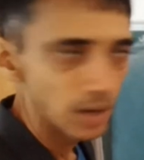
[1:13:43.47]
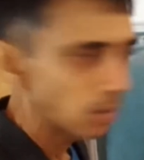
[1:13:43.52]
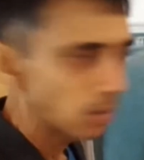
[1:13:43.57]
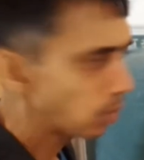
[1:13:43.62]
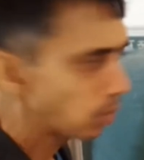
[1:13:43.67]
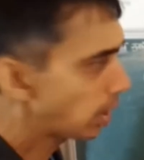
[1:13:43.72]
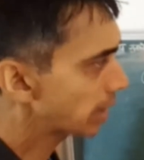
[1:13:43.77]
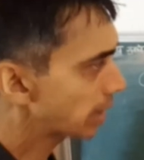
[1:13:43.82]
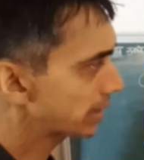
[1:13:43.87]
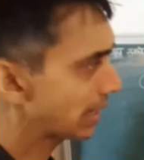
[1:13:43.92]

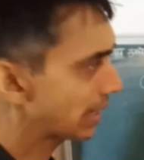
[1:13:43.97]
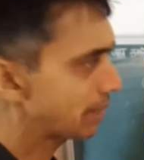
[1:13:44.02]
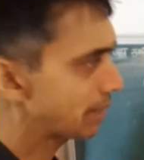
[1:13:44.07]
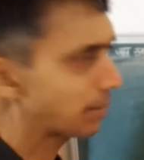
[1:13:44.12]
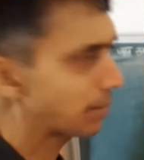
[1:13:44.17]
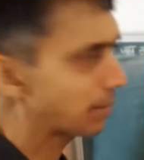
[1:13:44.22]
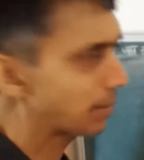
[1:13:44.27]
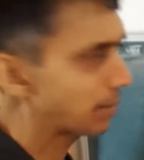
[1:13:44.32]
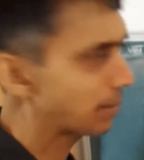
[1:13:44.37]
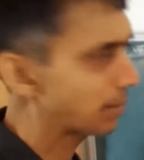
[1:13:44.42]
Work done
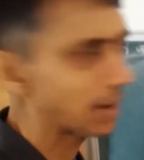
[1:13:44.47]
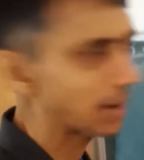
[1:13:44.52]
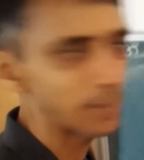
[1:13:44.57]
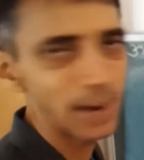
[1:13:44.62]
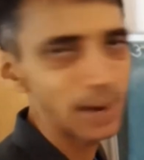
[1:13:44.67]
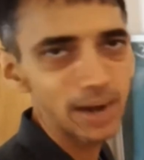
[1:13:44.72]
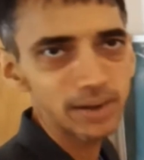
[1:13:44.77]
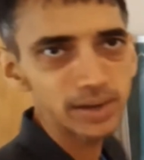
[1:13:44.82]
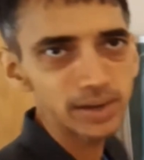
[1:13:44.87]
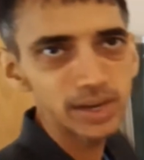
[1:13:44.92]
by
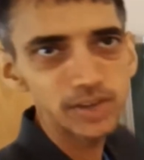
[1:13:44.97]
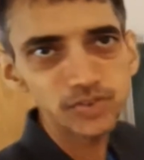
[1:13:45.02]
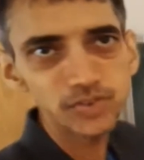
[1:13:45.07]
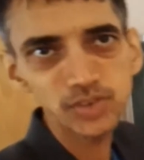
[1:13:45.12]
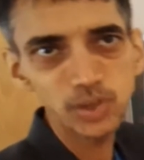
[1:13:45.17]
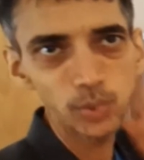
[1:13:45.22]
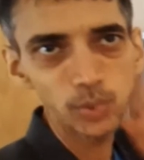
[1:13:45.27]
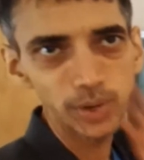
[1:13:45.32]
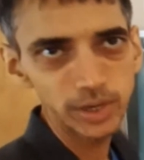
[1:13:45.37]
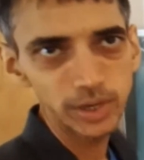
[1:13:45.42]
battery
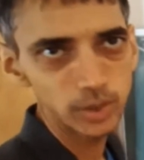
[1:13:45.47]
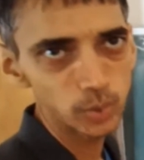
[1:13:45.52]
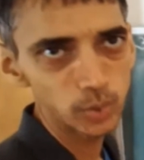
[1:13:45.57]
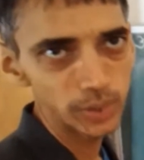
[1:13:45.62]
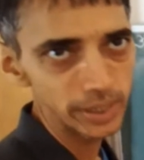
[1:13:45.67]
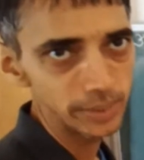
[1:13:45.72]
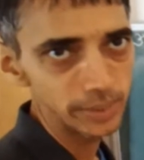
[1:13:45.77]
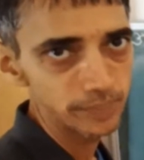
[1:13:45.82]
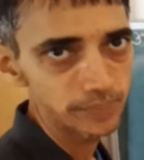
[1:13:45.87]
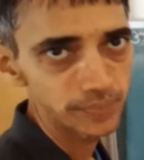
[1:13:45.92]
is Q
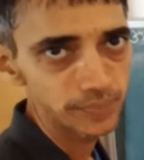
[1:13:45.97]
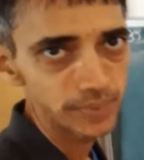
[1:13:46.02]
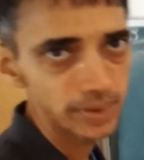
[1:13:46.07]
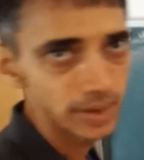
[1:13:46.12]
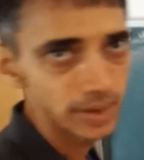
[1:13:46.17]
into E.